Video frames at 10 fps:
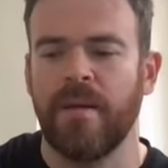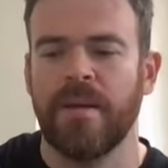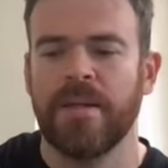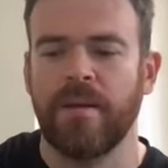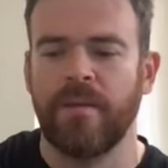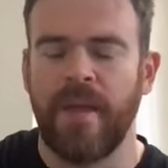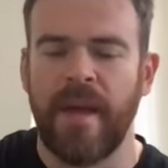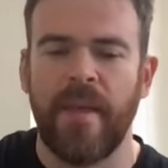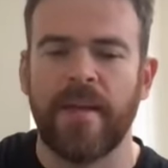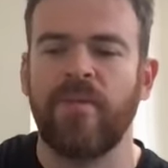So
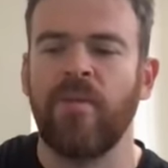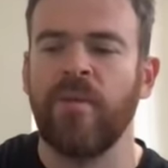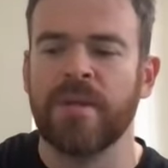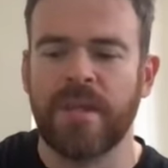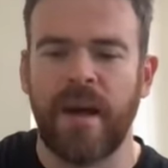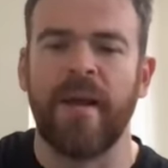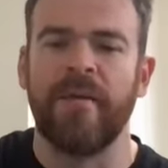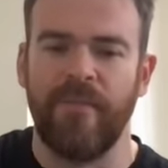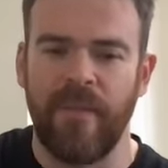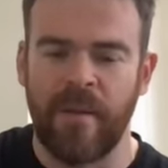yeah, that tune is kind
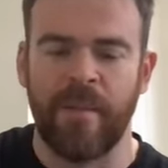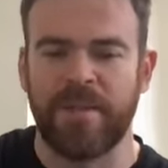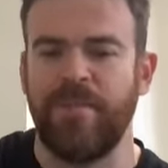of very much